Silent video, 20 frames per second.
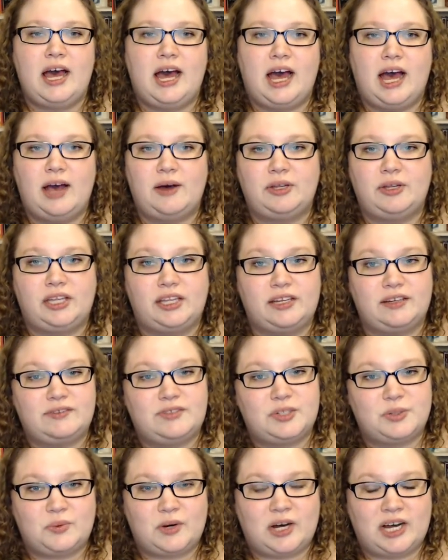I would love
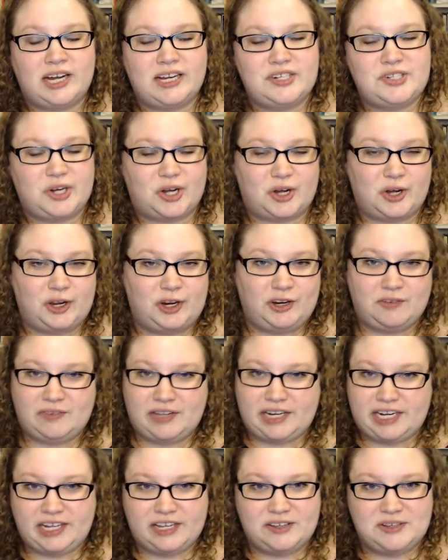to watch all your
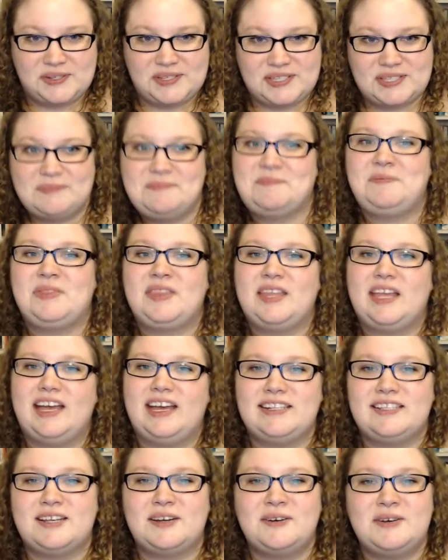videos.
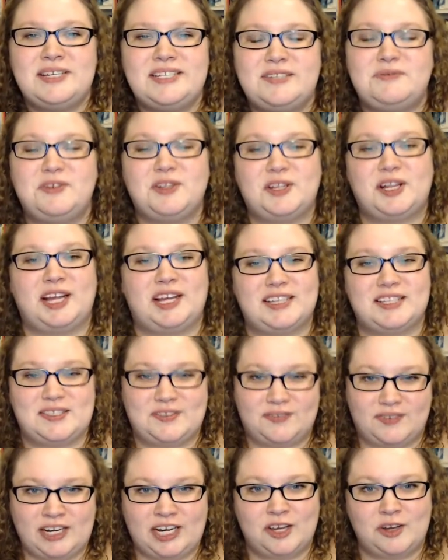As always, if you like this
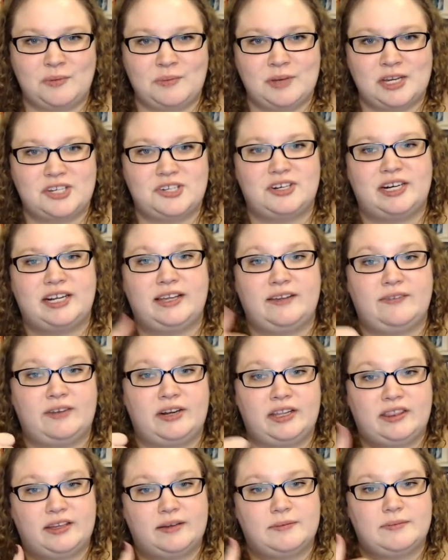video, make sure to give it
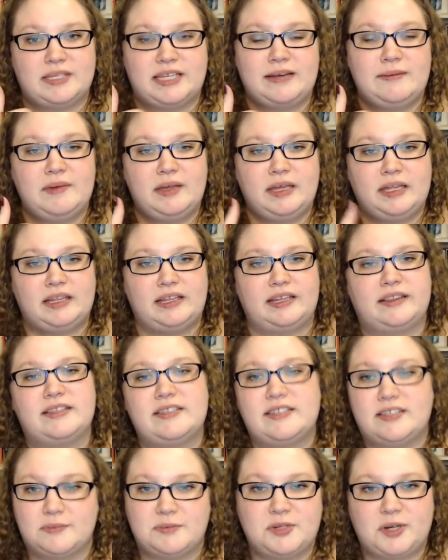a thumbs up and click the
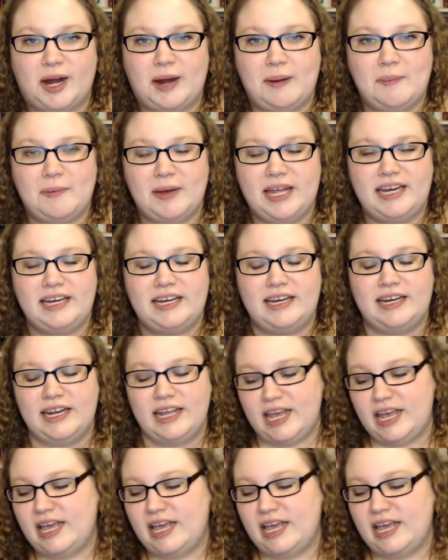subscribe button.